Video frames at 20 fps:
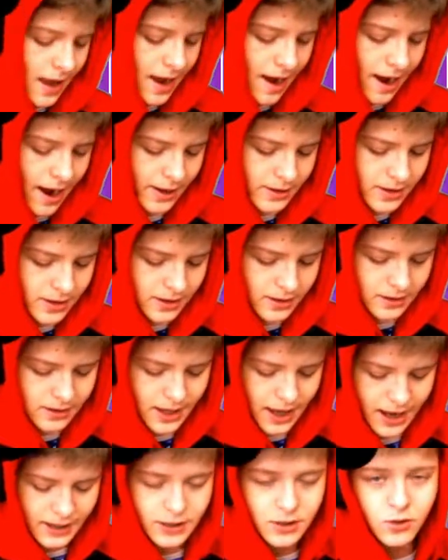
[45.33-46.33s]
at
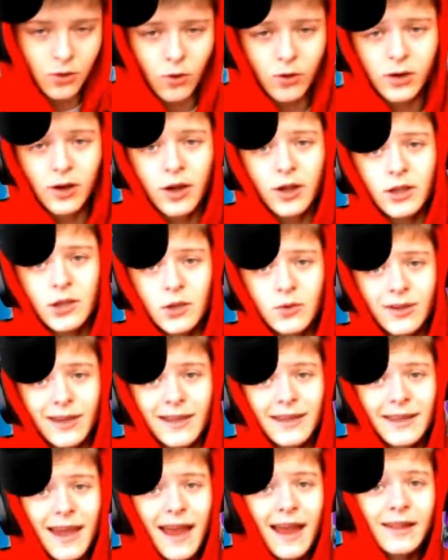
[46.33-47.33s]
Catty Corner, you
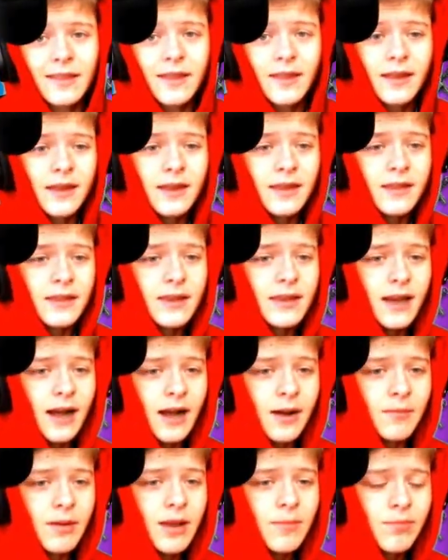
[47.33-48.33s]
can get the
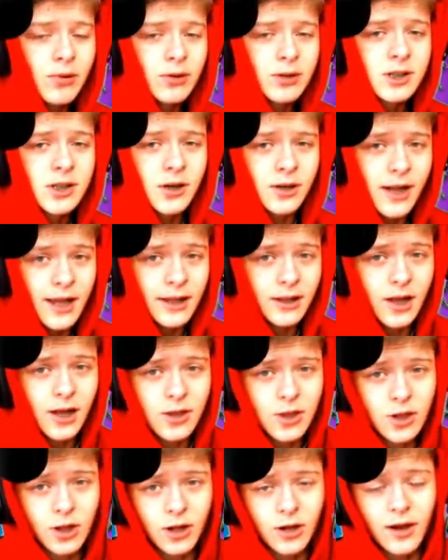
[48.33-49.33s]
Impulse Grenade
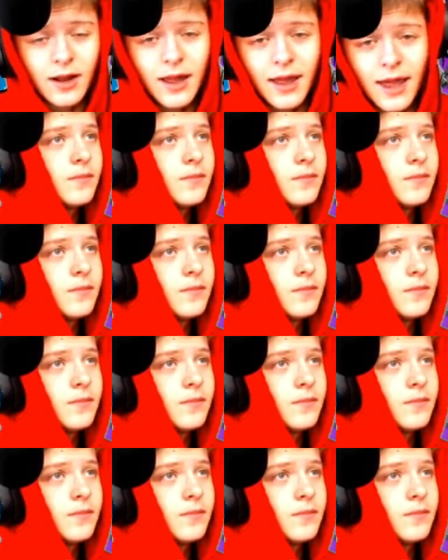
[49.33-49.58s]
Launcher,